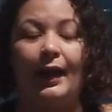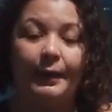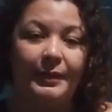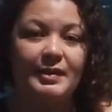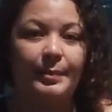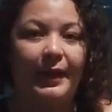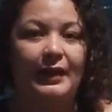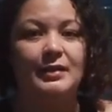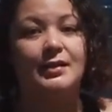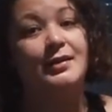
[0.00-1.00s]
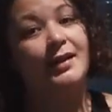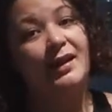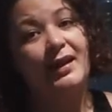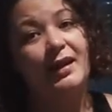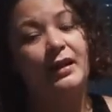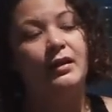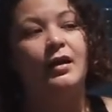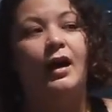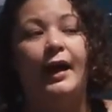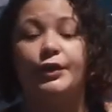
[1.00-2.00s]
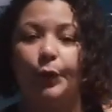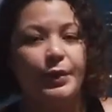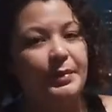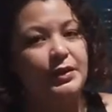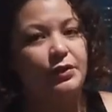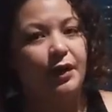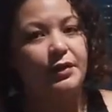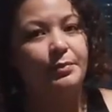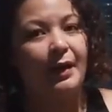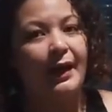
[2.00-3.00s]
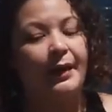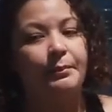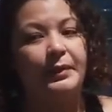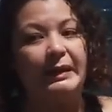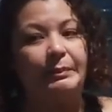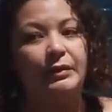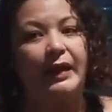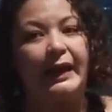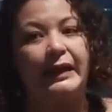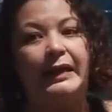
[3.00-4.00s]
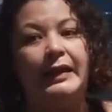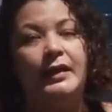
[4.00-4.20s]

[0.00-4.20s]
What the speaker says: like my space. It's clean. I don't want to be surrounded by people like